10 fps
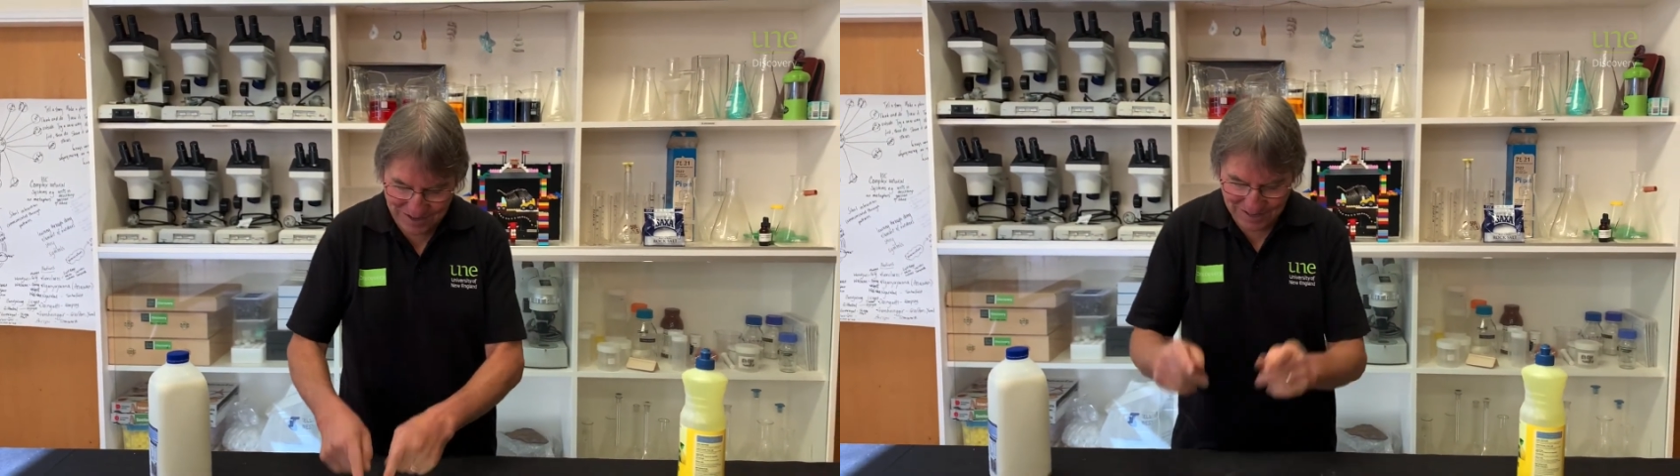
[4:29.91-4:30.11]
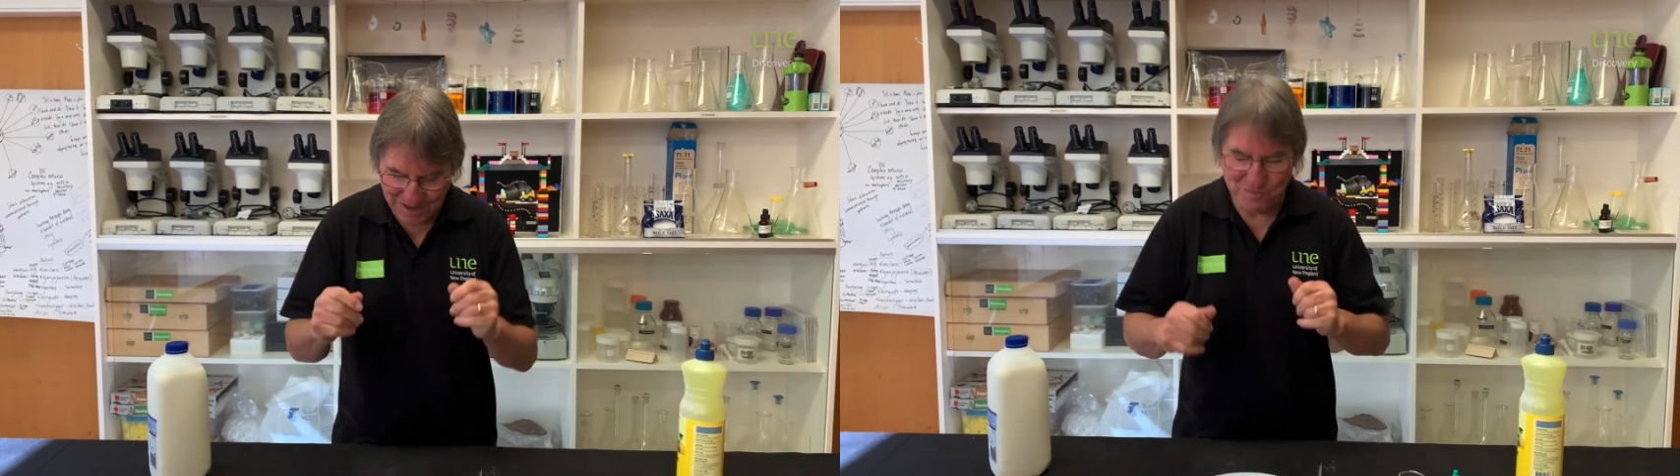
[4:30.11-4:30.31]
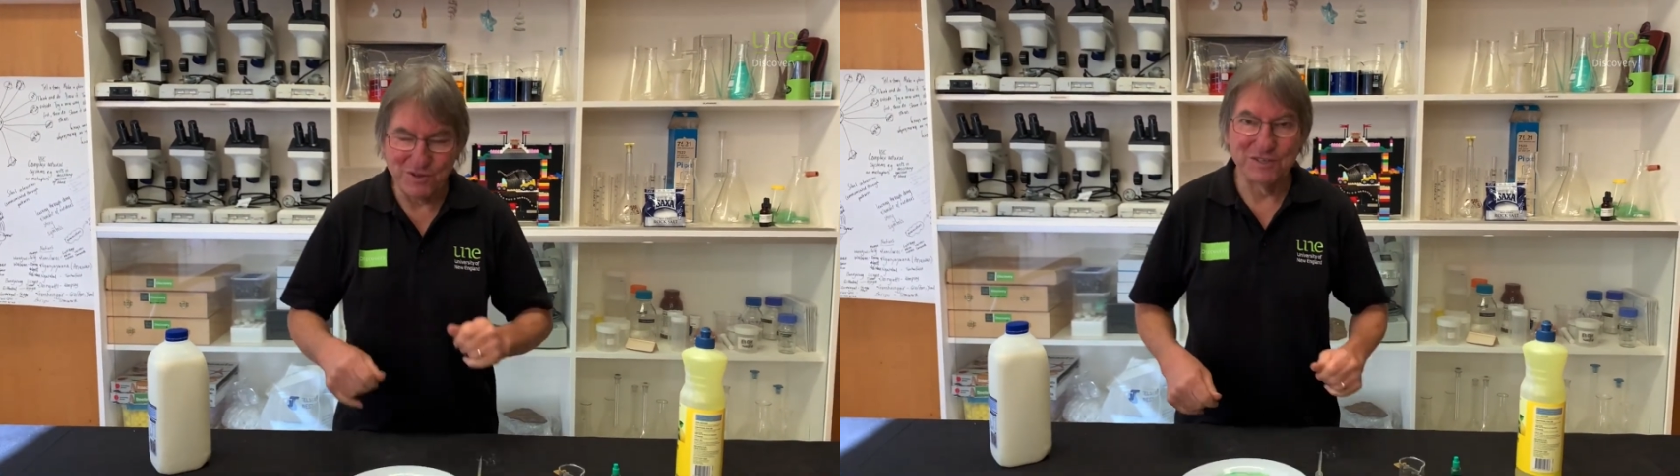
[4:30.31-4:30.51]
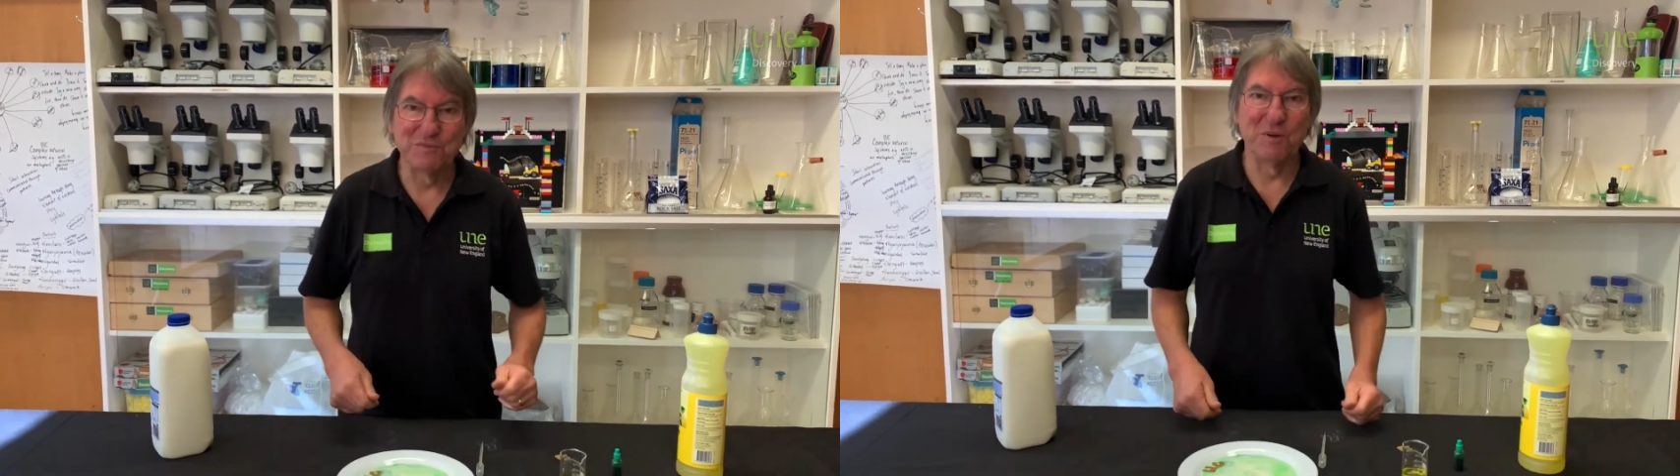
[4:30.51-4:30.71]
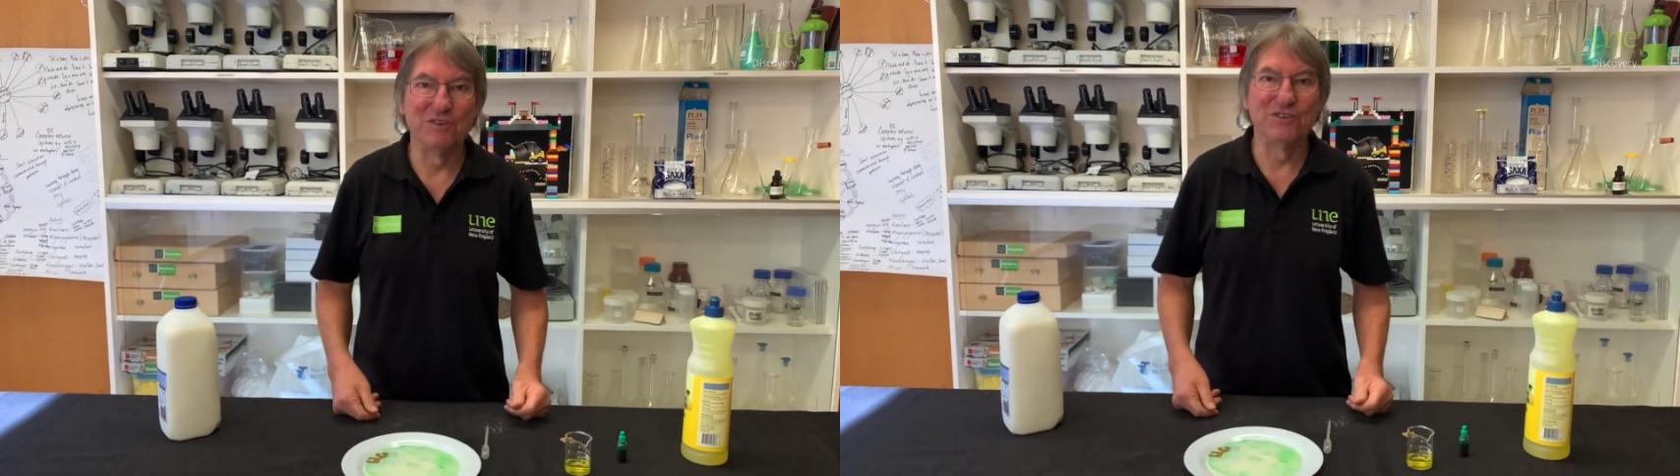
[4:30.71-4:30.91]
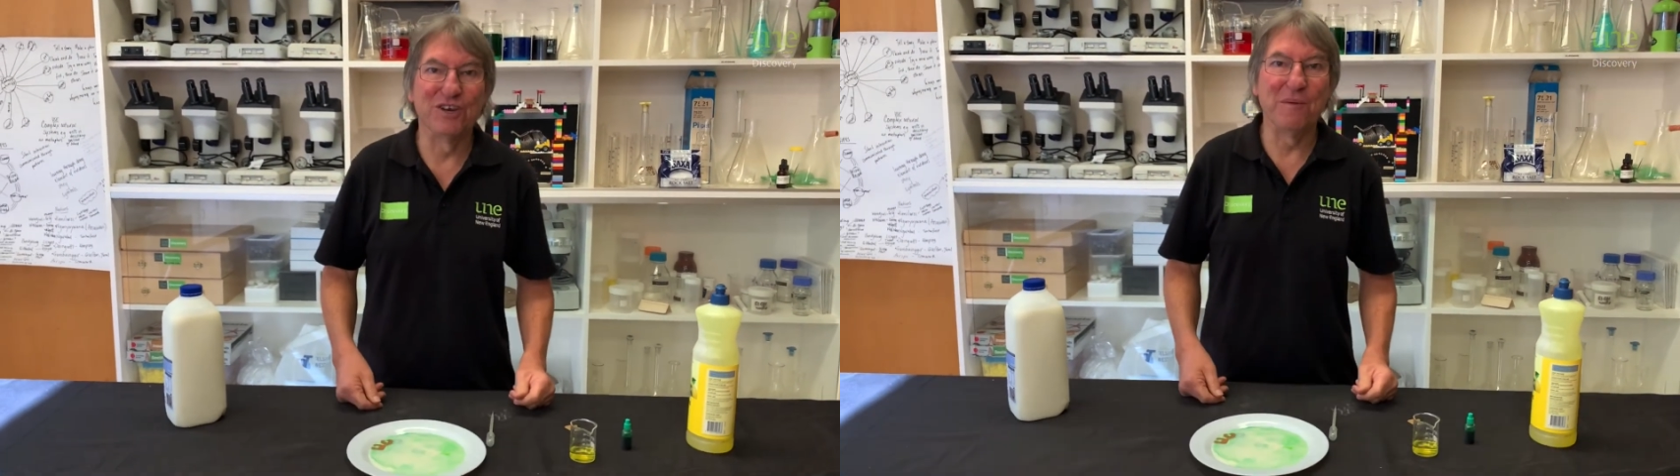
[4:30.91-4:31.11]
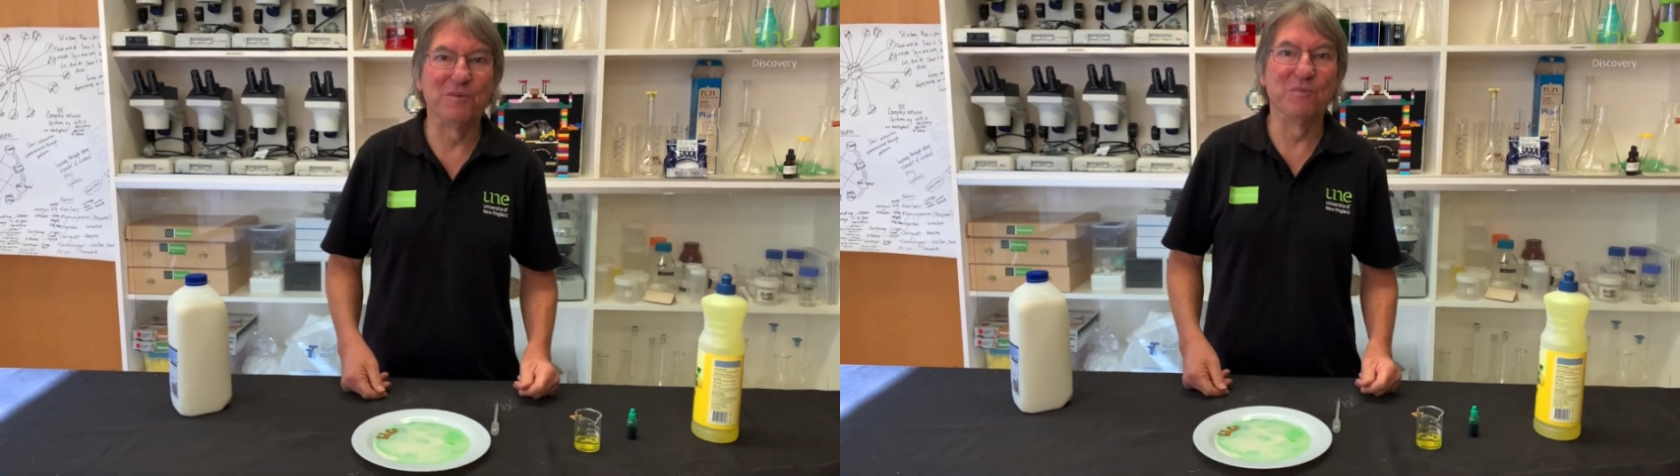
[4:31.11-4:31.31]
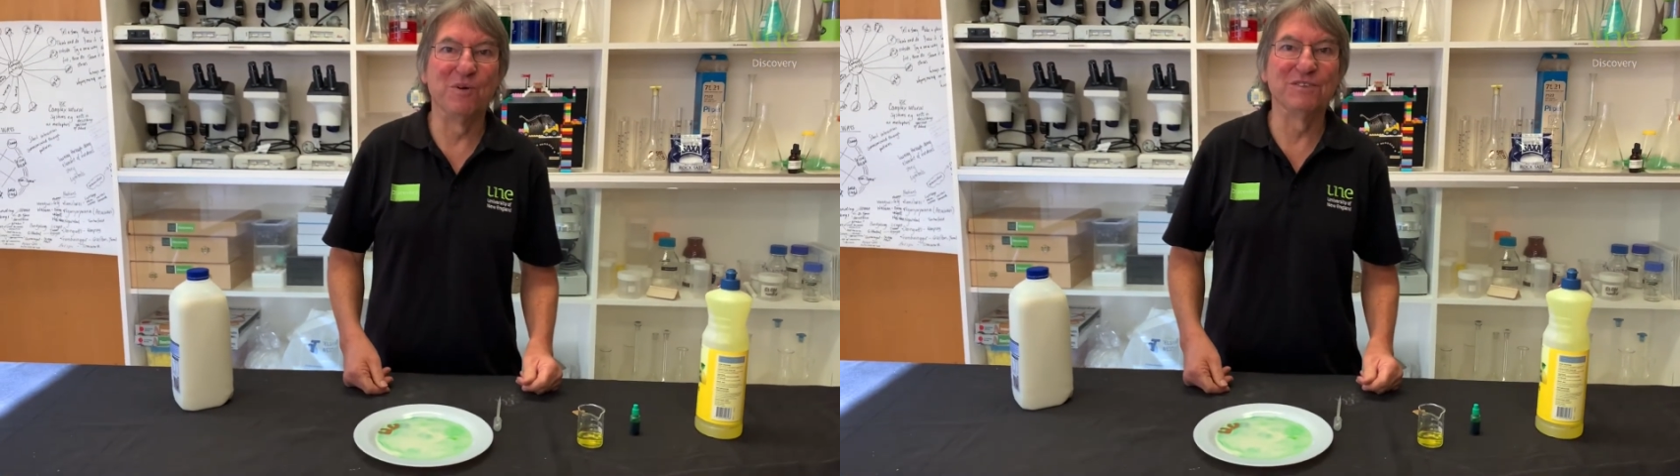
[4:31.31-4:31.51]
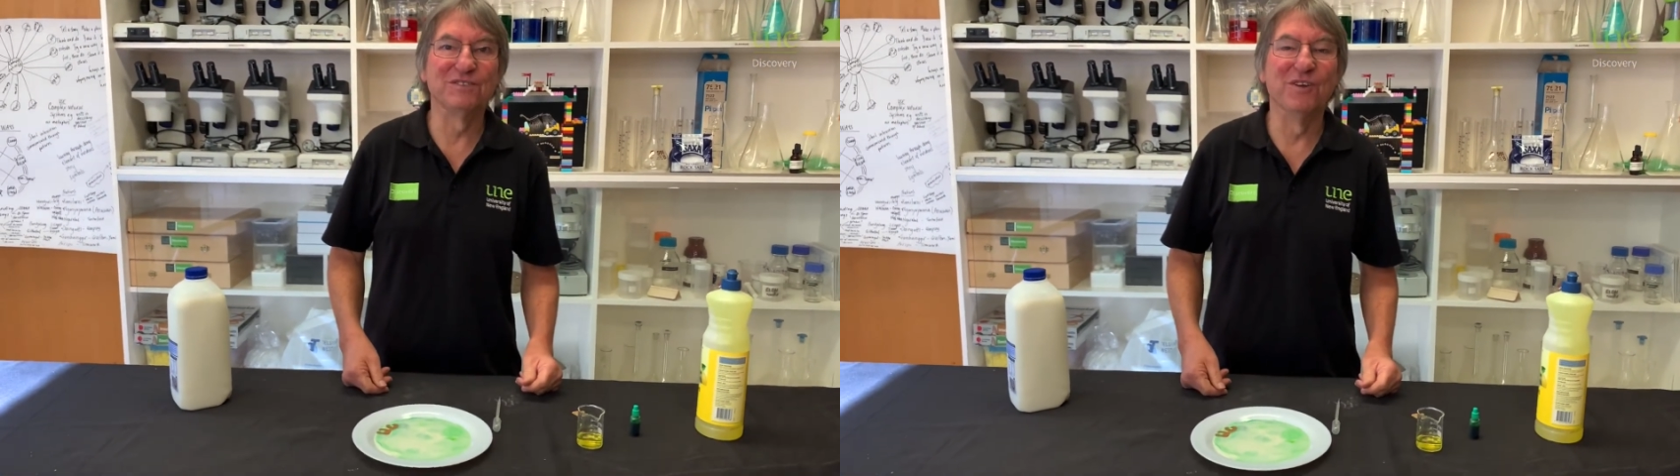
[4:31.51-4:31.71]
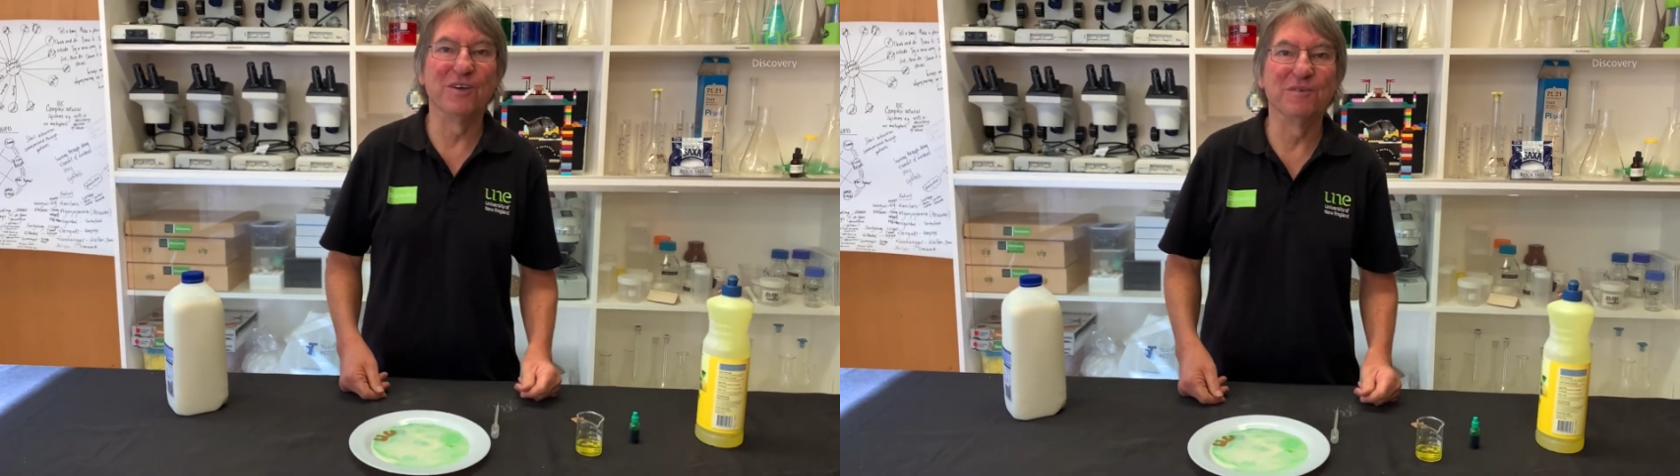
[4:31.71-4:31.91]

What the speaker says: get one that's been shaped and one's not,